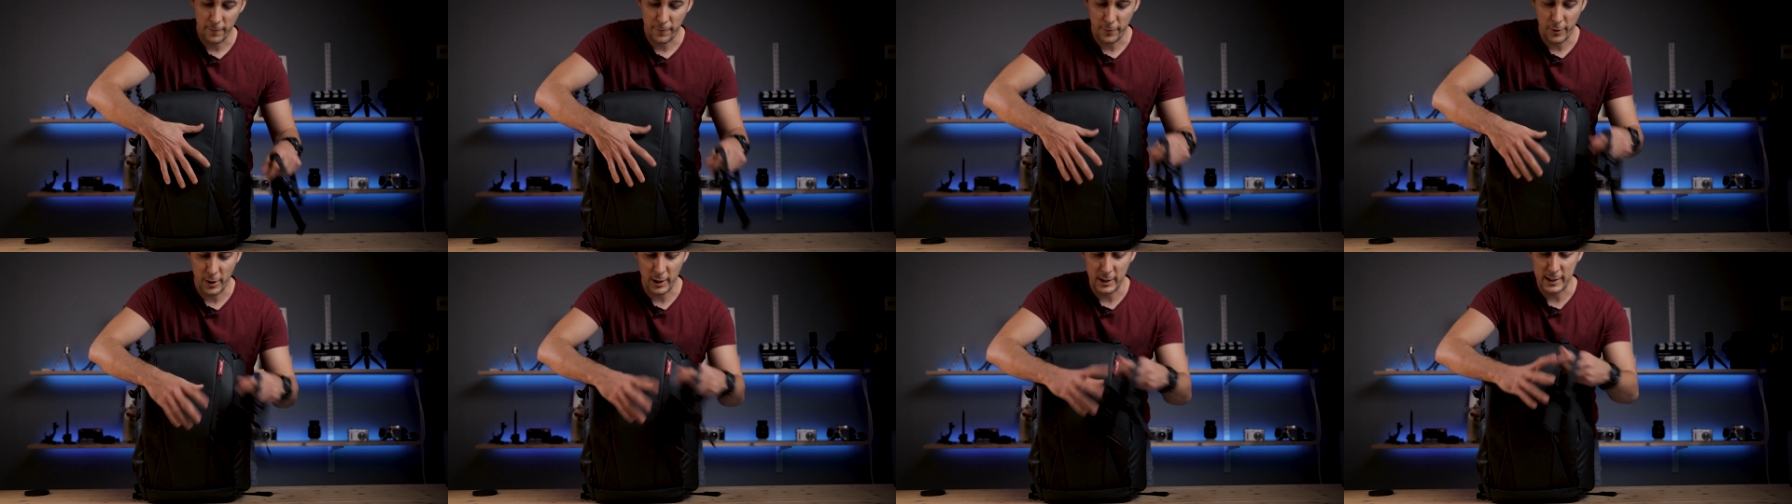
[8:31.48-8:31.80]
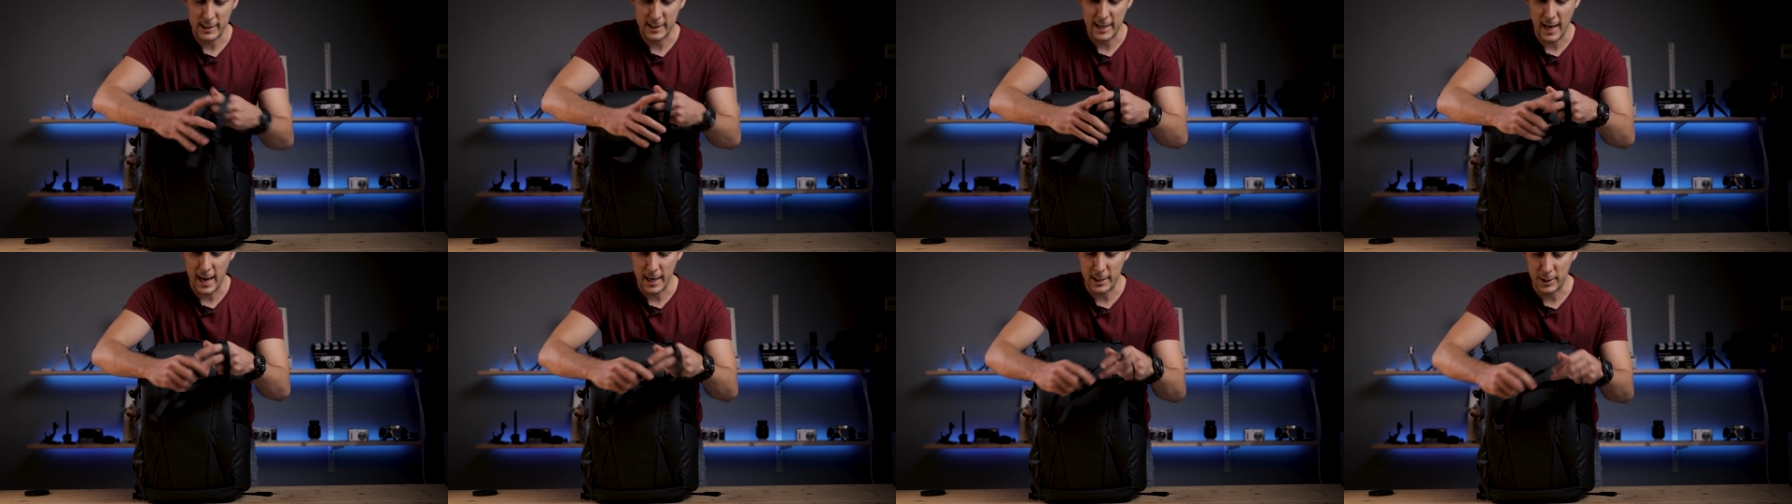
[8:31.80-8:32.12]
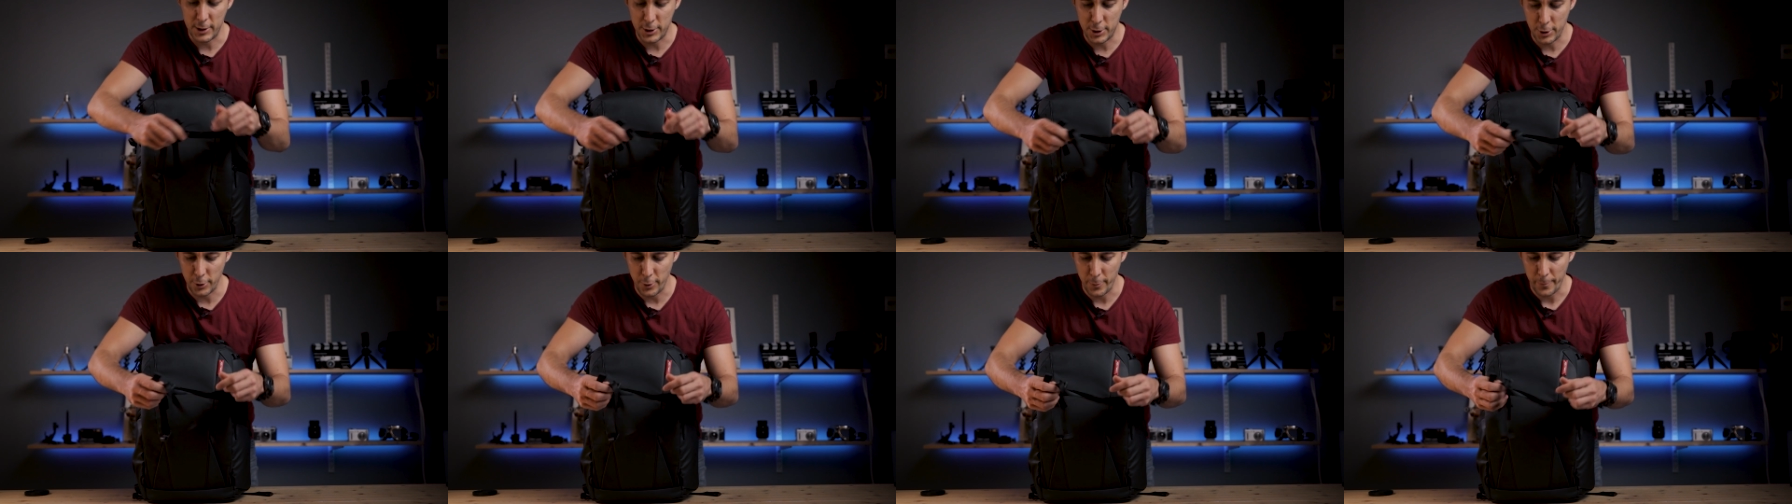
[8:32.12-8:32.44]
the front side
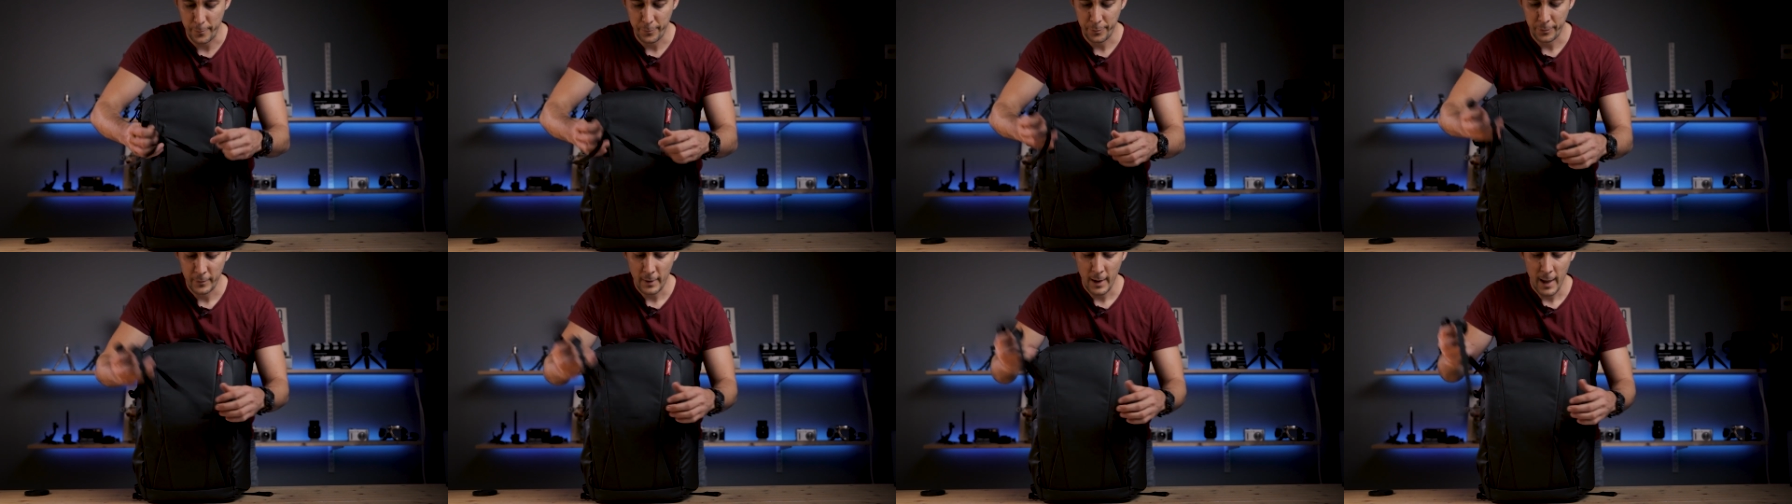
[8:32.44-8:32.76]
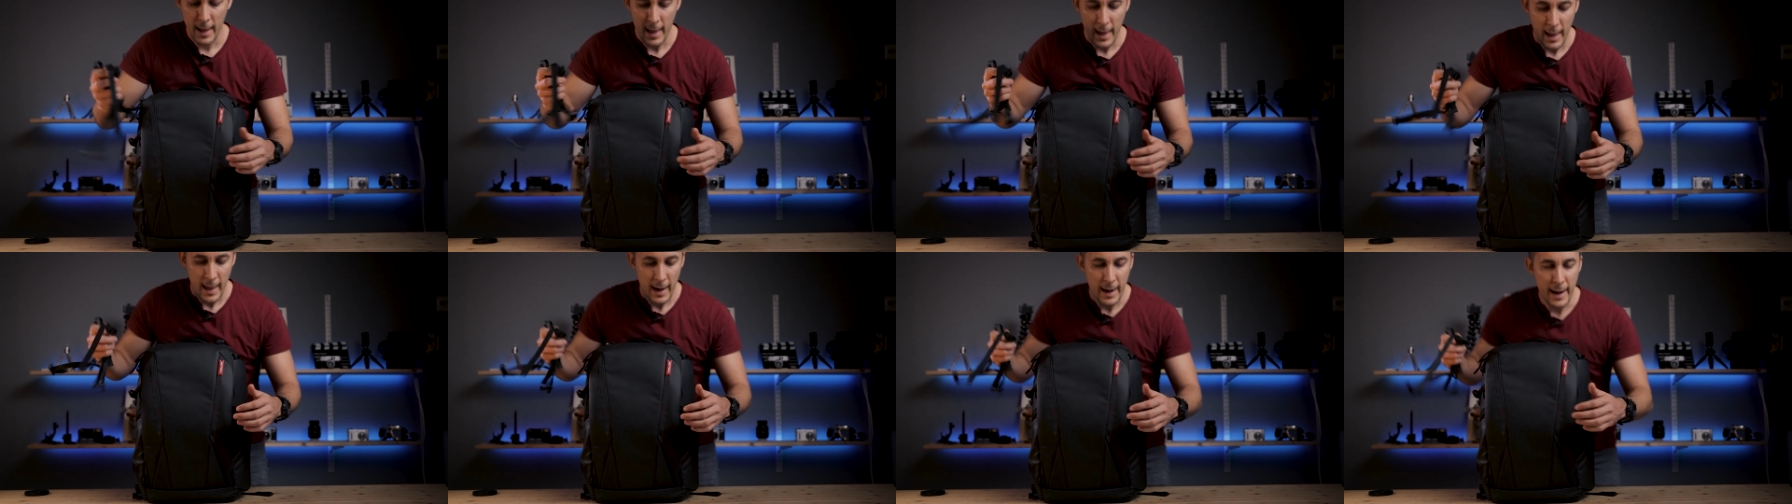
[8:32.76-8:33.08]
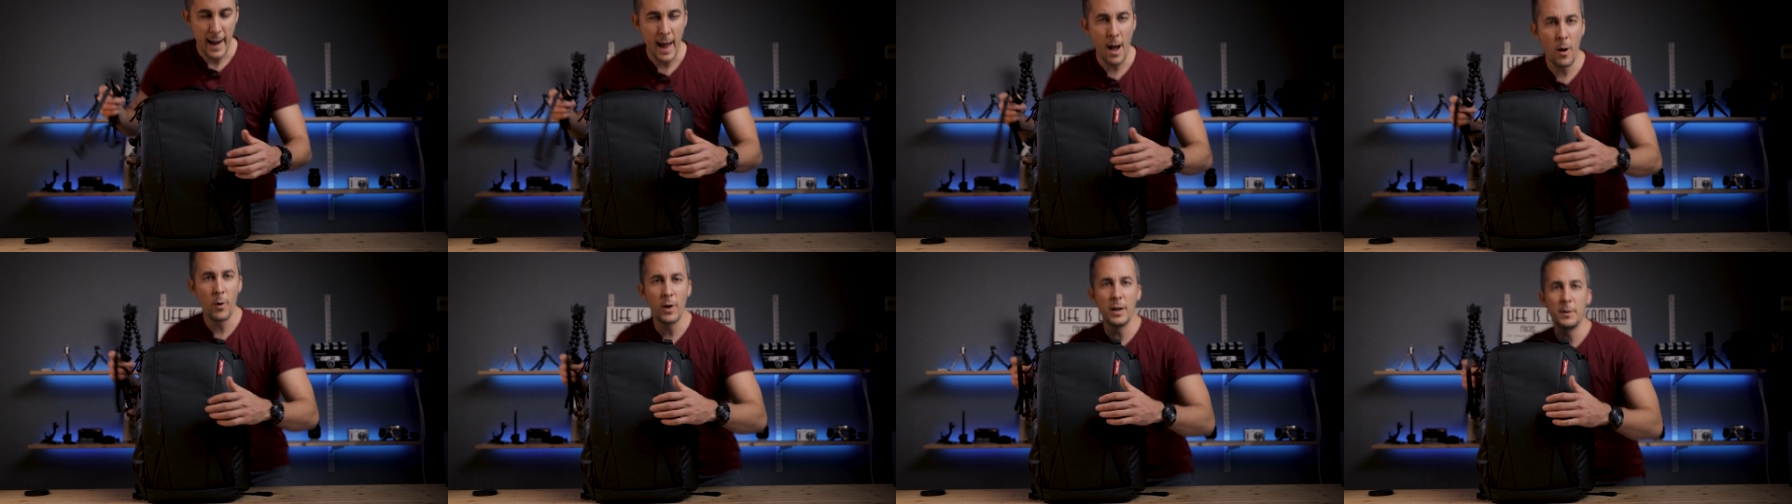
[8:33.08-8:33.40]
too
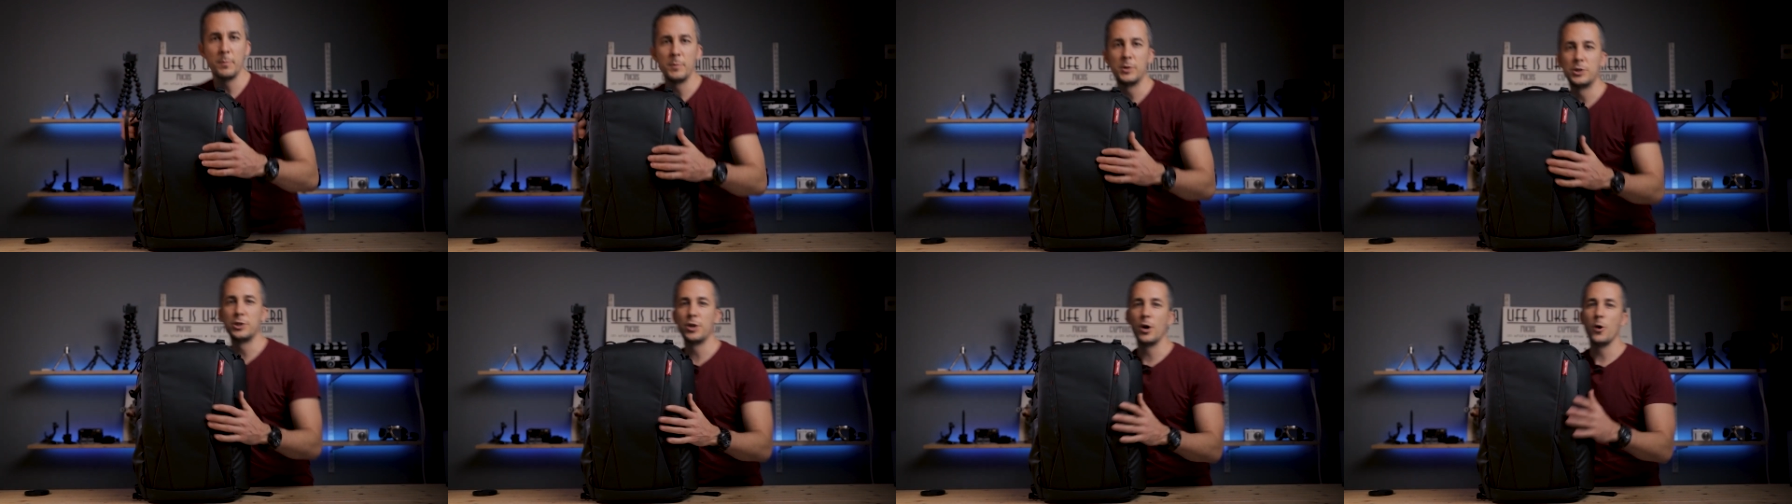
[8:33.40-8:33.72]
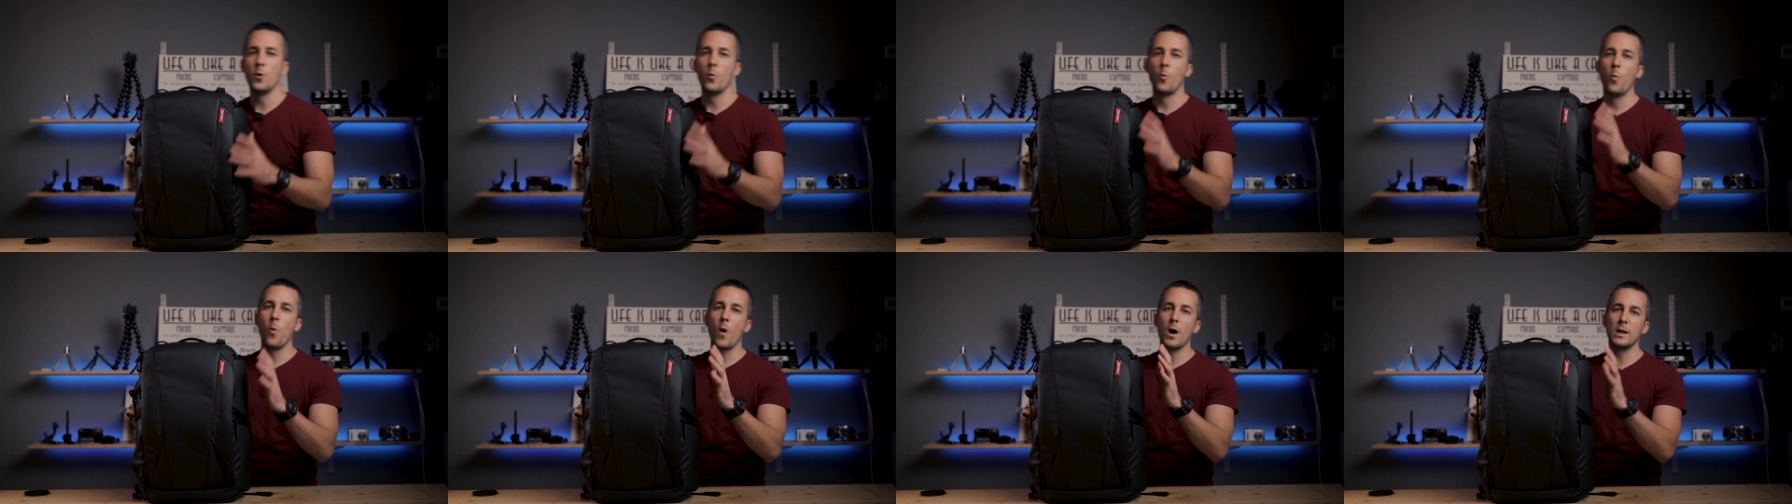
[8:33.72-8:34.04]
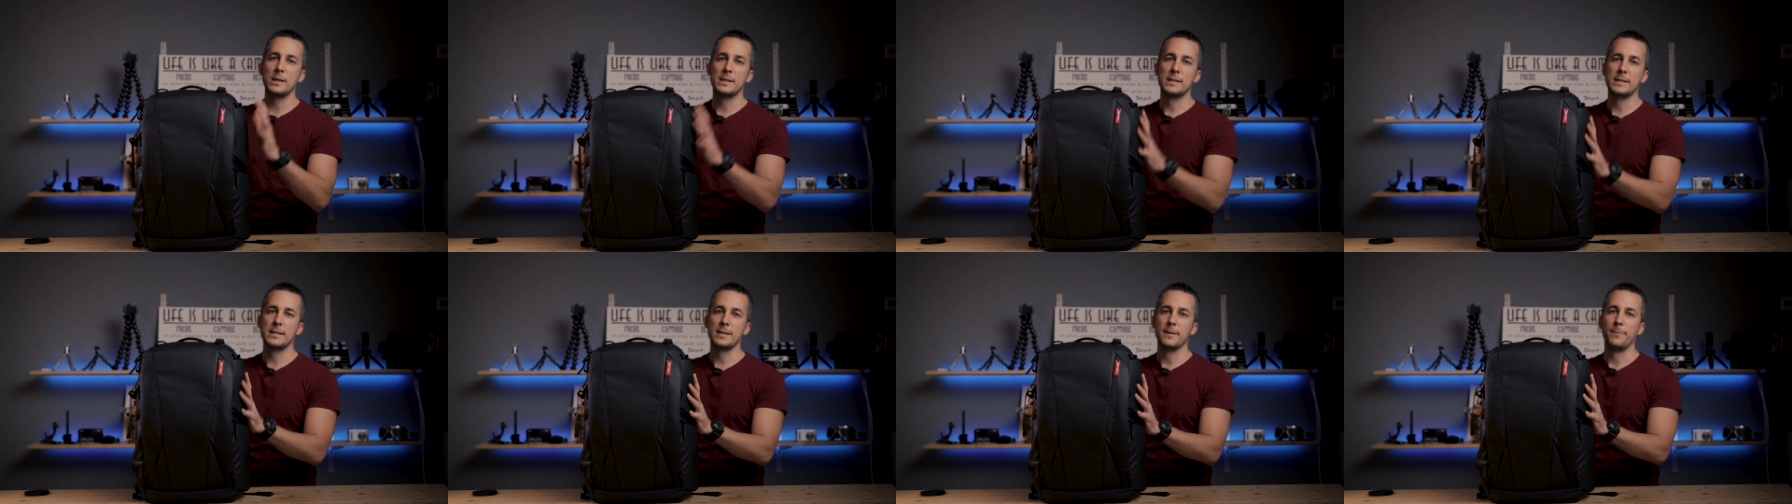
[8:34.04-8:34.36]
now let me show you
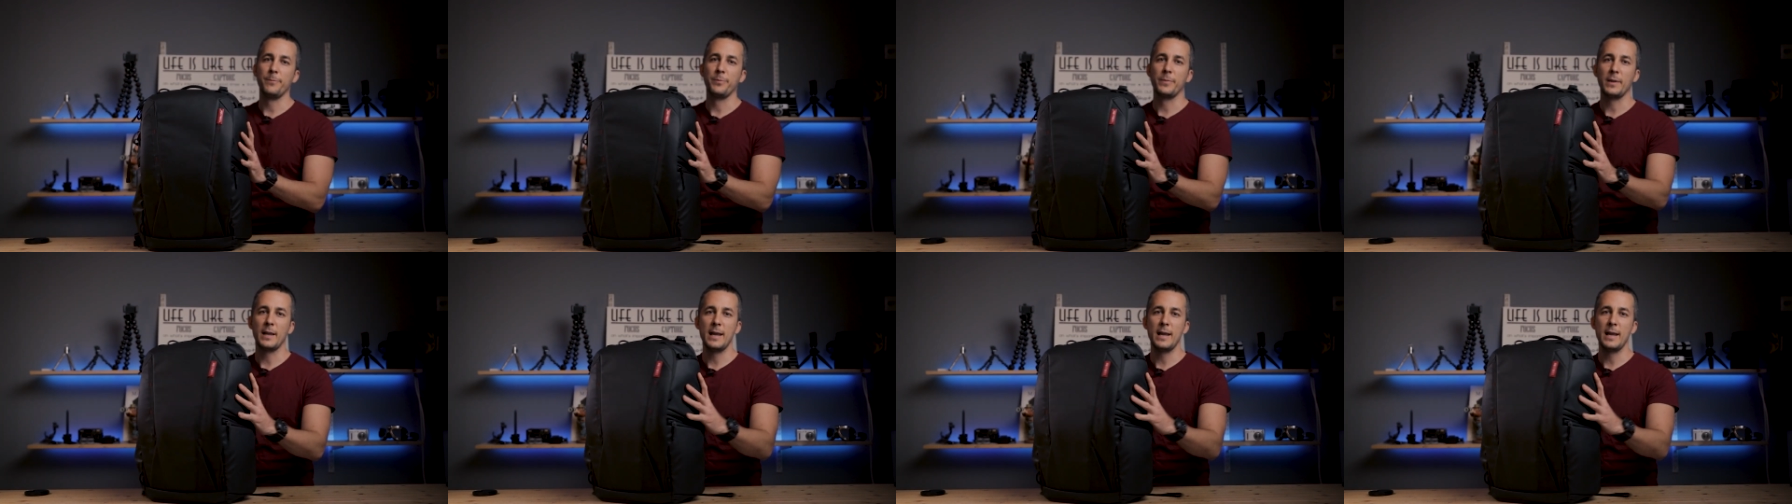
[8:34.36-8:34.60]
what's